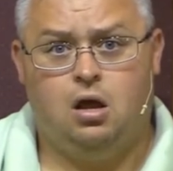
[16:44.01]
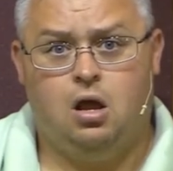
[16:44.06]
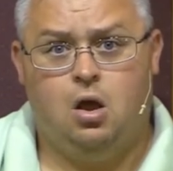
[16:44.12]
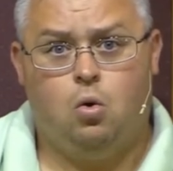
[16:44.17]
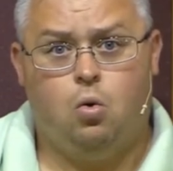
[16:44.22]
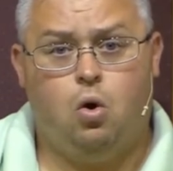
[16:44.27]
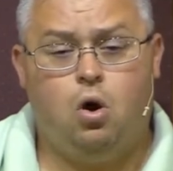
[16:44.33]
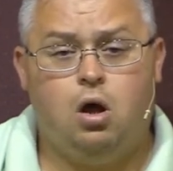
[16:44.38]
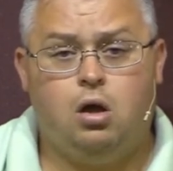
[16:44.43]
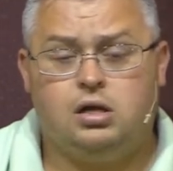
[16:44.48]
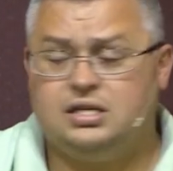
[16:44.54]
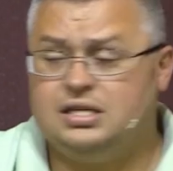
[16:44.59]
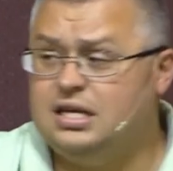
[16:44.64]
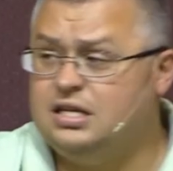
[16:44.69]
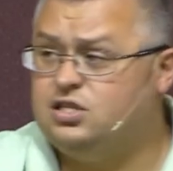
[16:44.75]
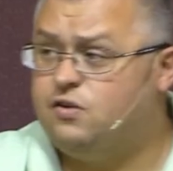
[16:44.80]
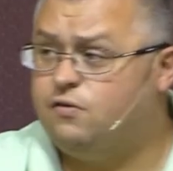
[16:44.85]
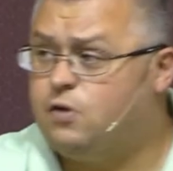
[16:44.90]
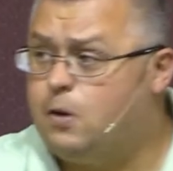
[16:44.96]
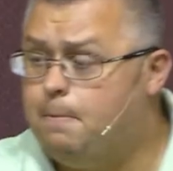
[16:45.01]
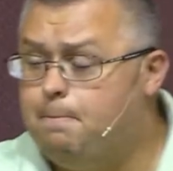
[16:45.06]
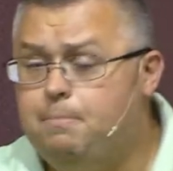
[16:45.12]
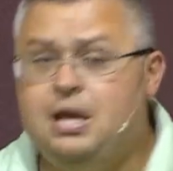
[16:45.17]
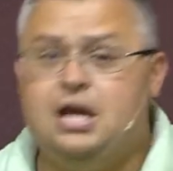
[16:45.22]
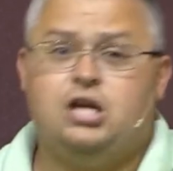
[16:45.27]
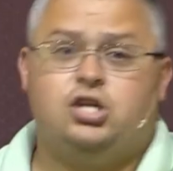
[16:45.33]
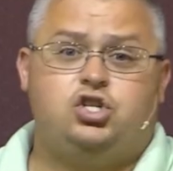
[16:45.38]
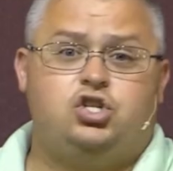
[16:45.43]
What sins of
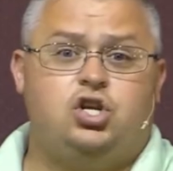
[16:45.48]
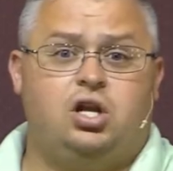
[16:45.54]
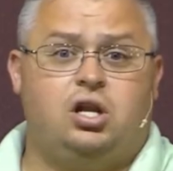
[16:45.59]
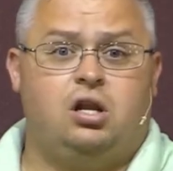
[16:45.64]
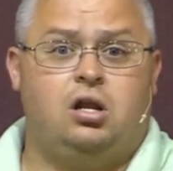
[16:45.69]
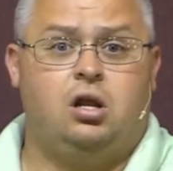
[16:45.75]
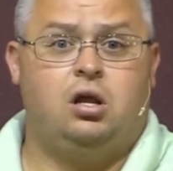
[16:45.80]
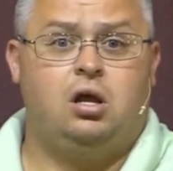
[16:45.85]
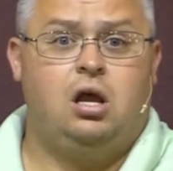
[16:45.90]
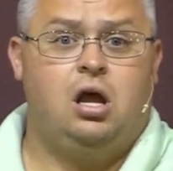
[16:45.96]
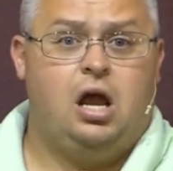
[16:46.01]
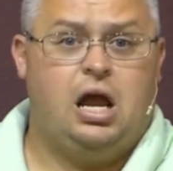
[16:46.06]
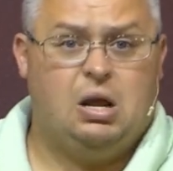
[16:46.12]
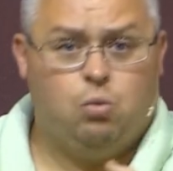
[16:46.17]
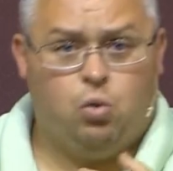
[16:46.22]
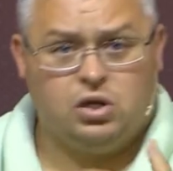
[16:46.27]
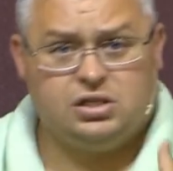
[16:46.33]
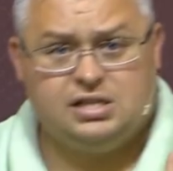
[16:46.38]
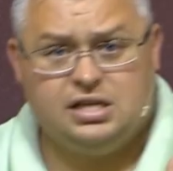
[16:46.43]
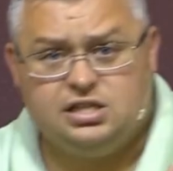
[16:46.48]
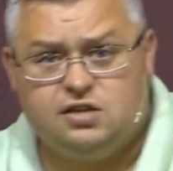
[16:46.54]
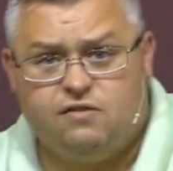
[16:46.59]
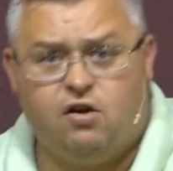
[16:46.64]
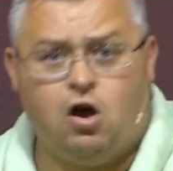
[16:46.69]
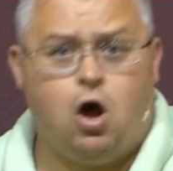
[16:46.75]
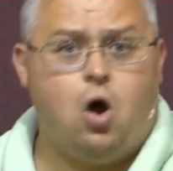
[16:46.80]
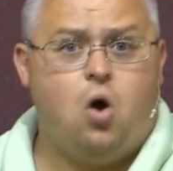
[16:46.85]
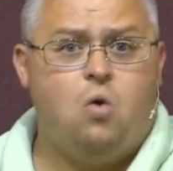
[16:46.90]
commission and what sins of
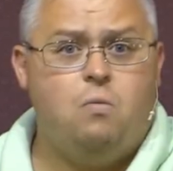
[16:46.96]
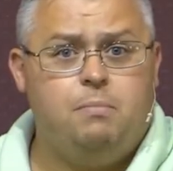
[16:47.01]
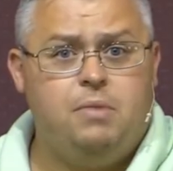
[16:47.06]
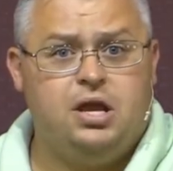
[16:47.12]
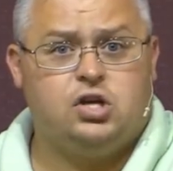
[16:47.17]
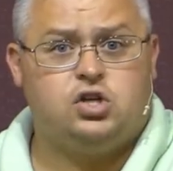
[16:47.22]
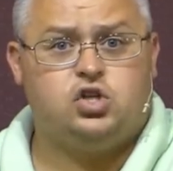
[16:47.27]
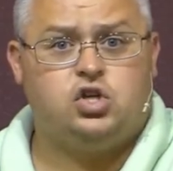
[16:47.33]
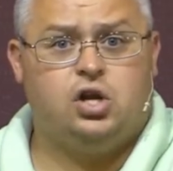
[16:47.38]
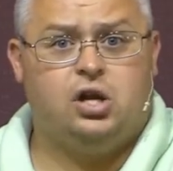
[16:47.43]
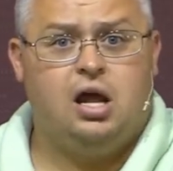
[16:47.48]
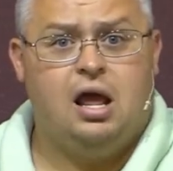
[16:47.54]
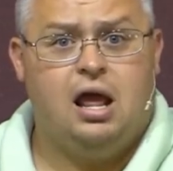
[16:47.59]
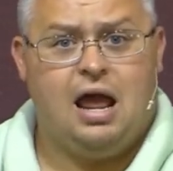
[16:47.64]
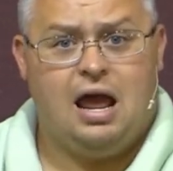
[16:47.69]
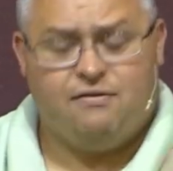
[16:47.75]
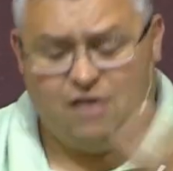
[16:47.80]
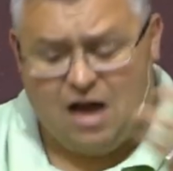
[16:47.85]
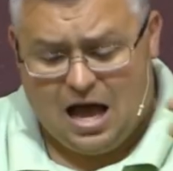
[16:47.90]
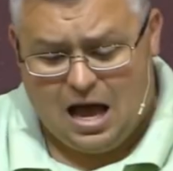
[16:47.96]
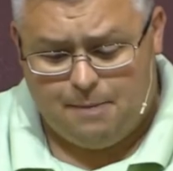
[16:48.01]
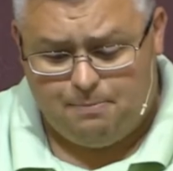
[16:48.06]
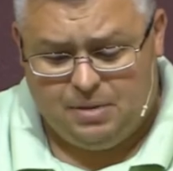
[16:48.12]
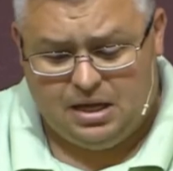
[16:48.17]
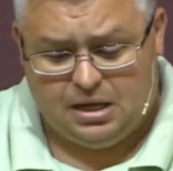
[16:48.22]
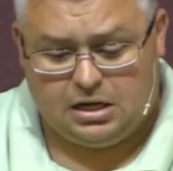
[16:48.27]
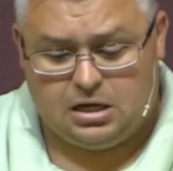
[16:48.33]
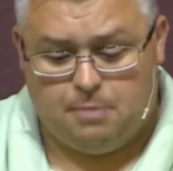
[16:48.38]
omission have I
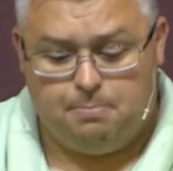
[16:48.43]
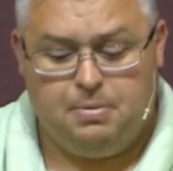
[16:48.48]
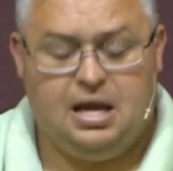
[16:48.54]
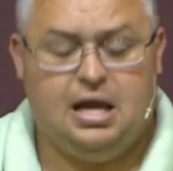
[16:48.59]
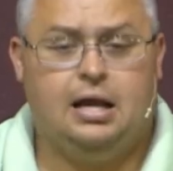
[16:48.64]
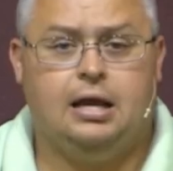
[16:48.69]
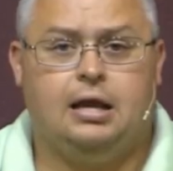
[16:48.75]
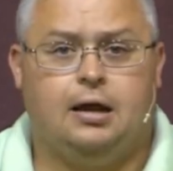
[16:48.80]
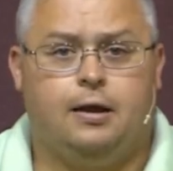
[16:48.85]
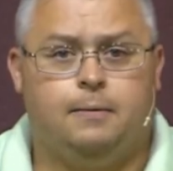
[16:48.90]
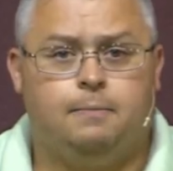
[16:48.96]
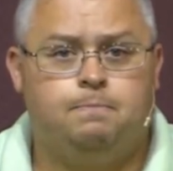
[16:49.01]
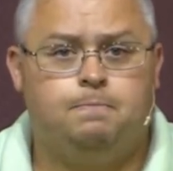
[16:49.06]
been committing?